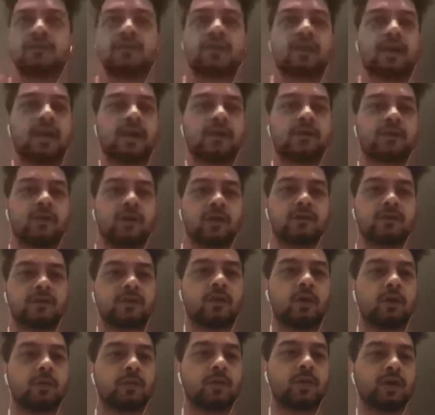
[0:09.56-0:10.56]
was in electronics
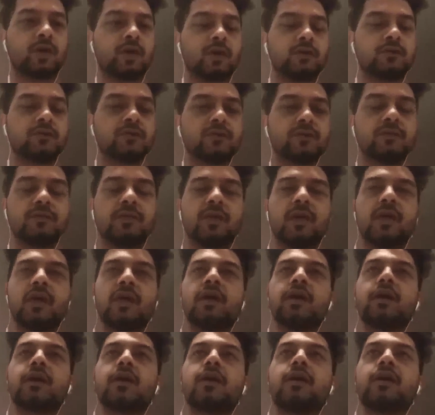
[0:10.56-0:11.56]
and communication.
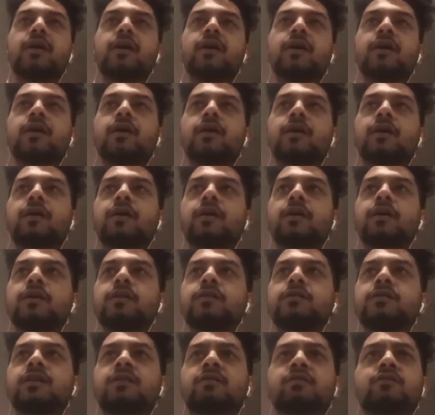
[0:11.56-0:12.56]

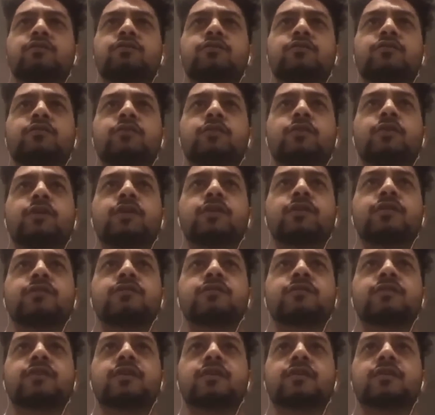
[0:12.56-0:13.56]
And that was 4
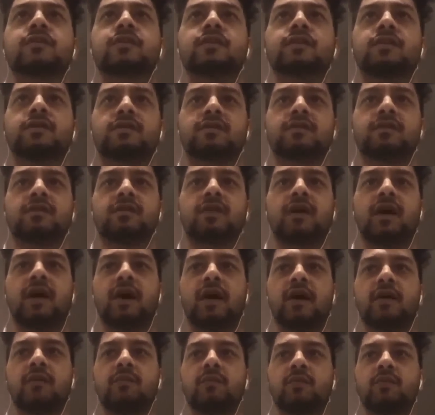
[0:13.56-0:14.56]
years. And then
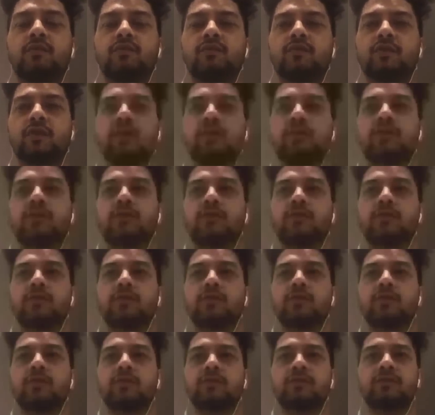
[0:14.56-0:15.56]
I moved on
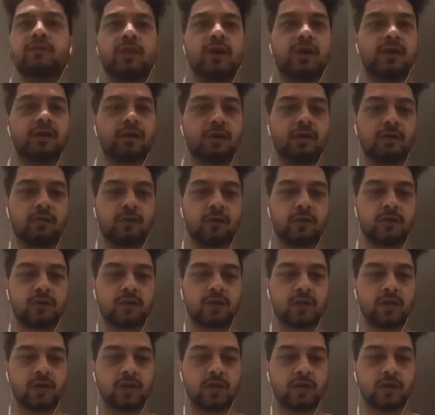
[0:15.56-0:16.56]
to working for
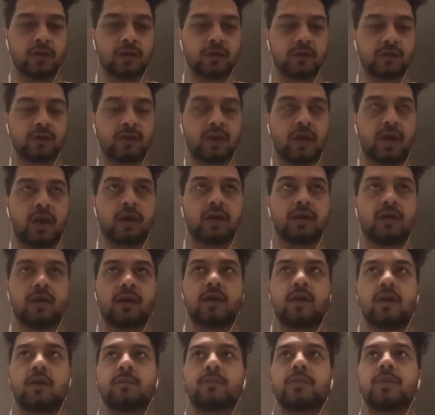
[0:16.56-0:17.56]
3 years at
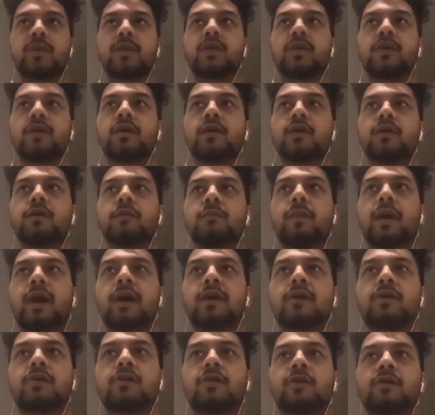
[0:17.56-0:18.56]
a company in
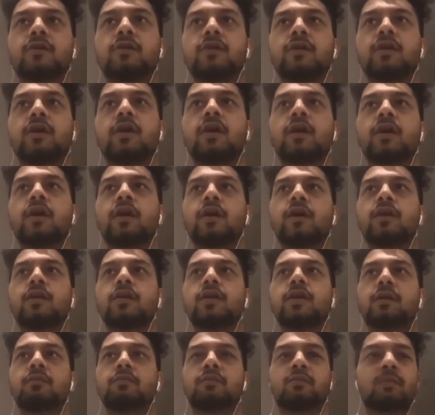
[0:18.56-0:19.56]
Bangalore
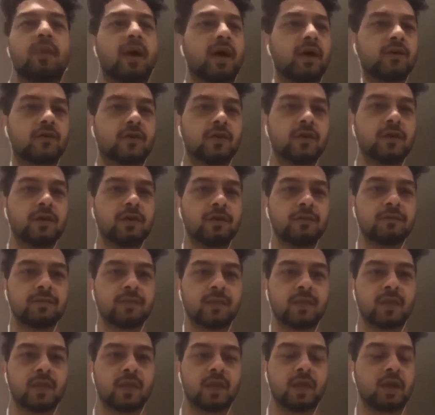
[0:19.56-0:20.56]
named Mindtree.
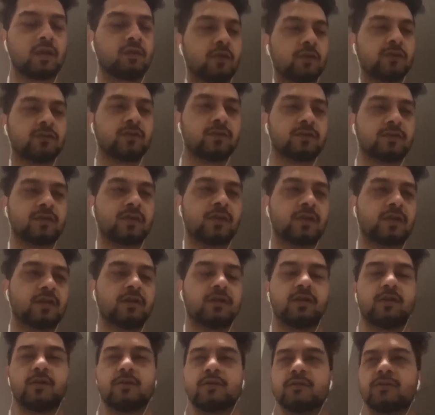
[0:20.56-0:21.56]
It was
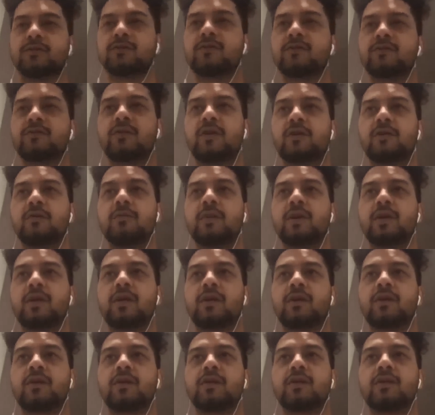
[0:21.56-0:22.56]
recently in news for
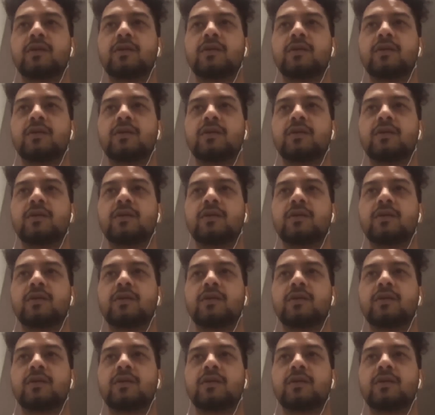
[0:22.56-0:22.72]
being a